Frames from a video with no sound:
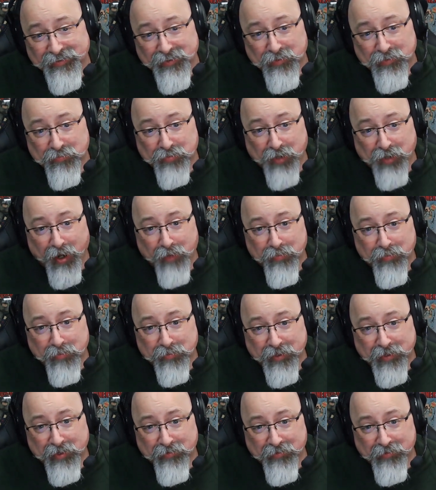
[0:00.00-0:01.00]
Probably,
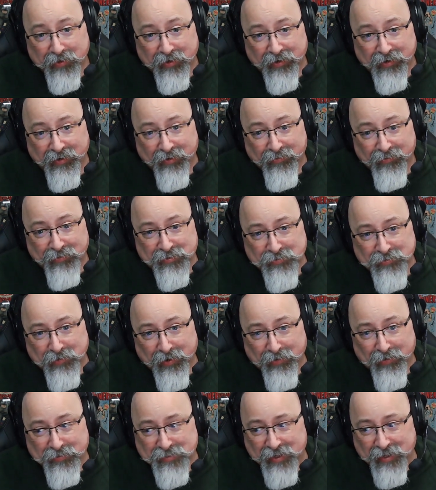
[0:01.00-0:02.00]
and it was what I
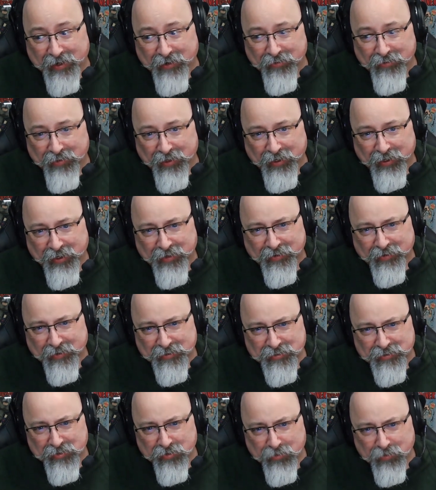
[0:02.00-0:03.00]
was kind of thinking because
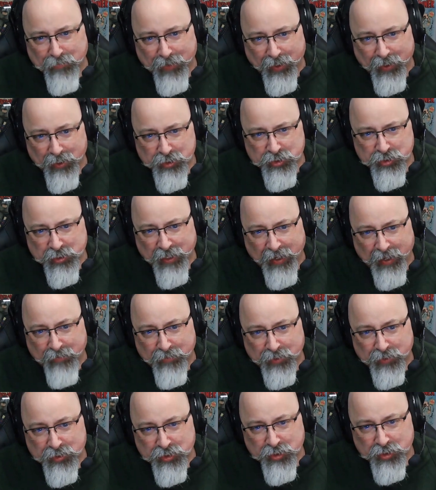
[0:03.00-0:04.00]
of the page
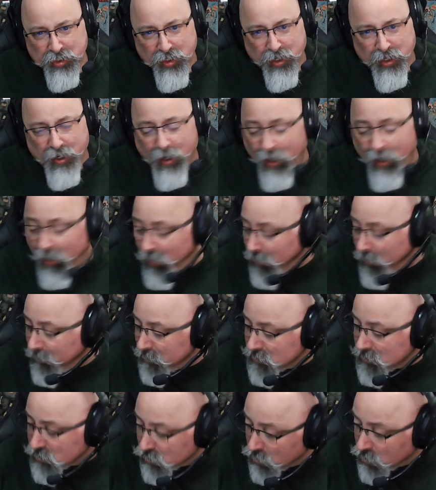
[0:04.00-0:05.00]
damage.
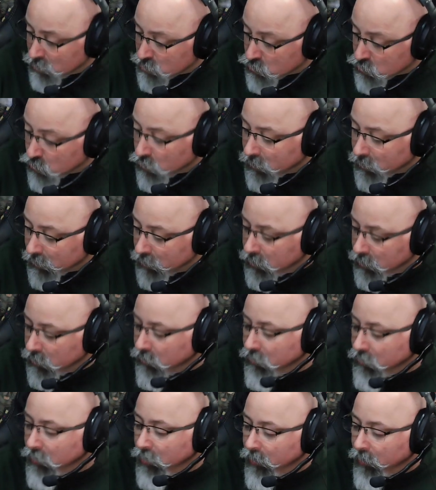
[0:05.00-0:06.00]
This looks really good
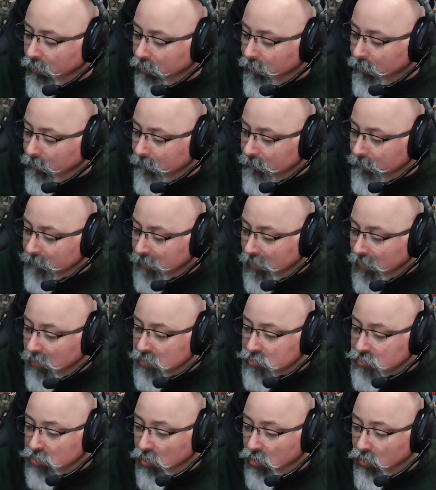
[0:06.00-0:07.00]
though,
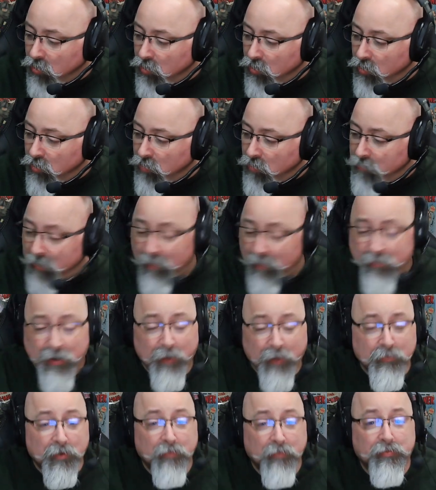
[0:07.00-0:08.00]
so maybe I'm
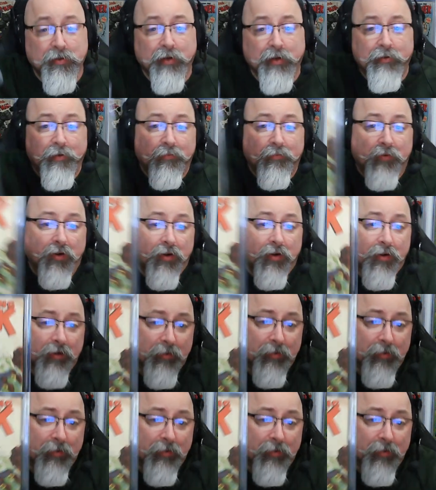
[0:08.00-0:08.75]
completely wrong.